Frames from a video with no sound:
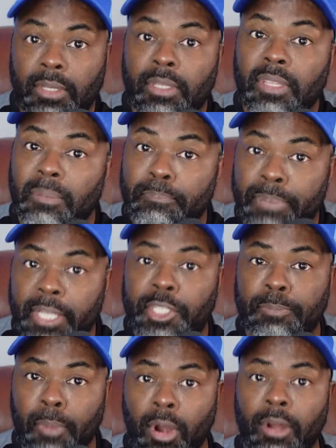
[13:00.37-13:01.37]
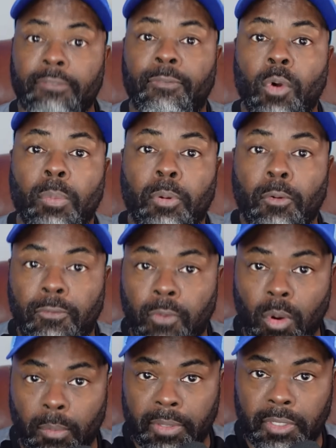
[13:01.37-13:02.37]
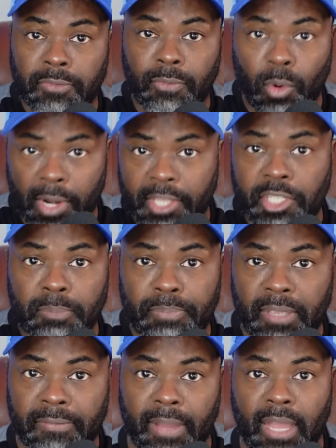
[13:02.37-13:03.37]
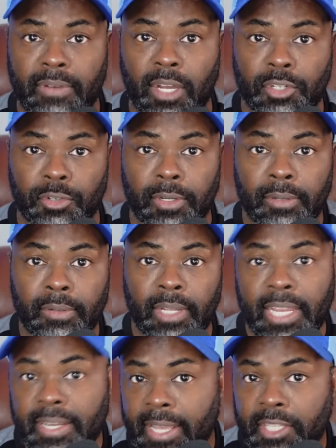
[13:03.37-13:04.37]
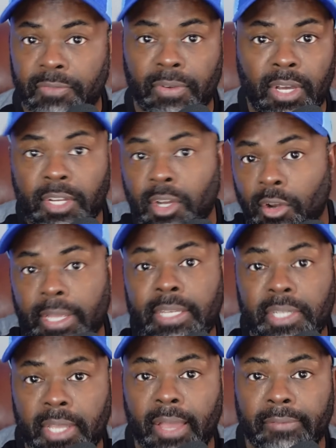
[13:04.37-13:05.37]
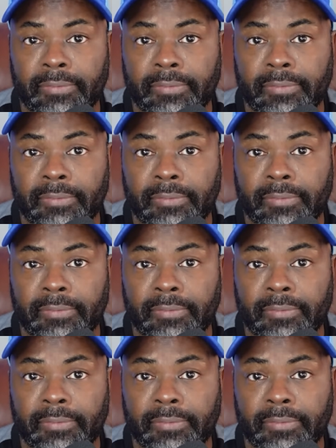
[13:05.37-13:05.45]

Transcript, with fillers: the benchmark for performance for an S&P 500 index fund or ETF.